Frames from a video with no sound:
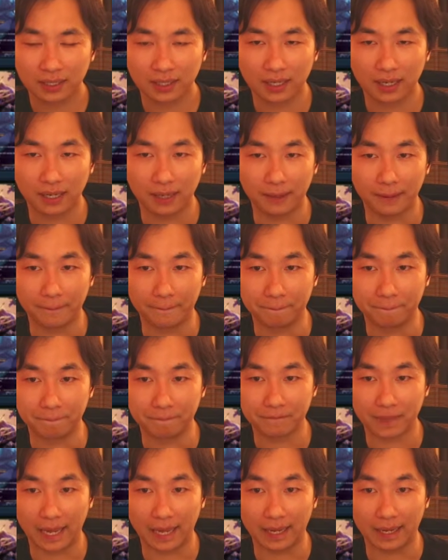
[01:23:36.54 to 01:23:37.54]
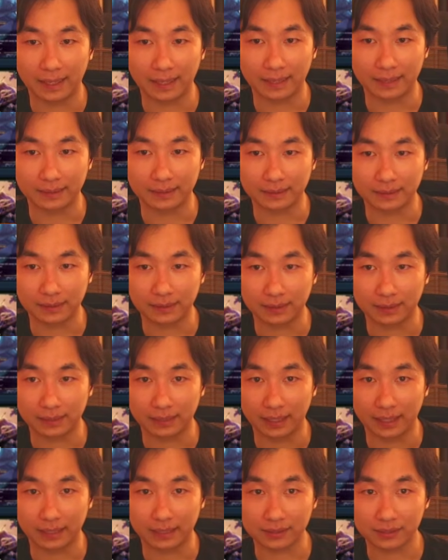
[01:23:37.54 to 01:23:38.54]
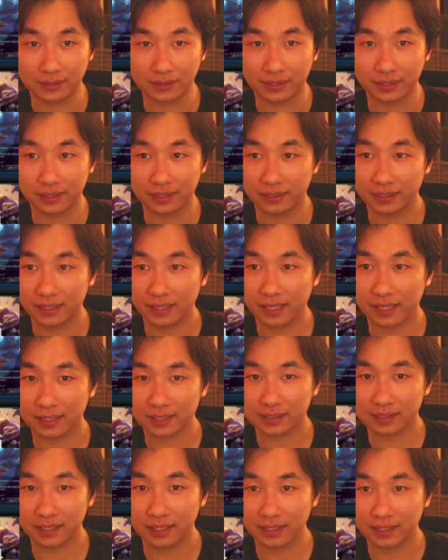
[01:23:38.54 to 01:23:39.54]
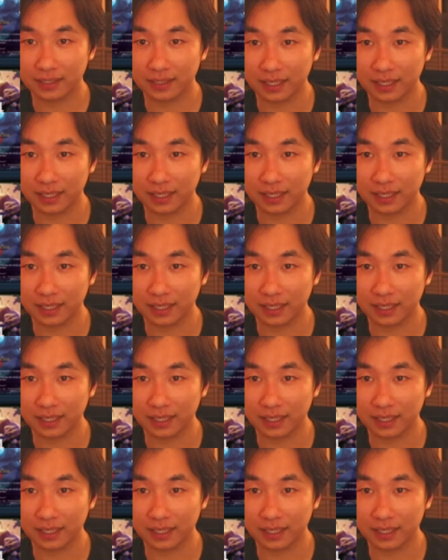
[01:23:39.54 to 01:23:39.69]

And yeah, so they get excited.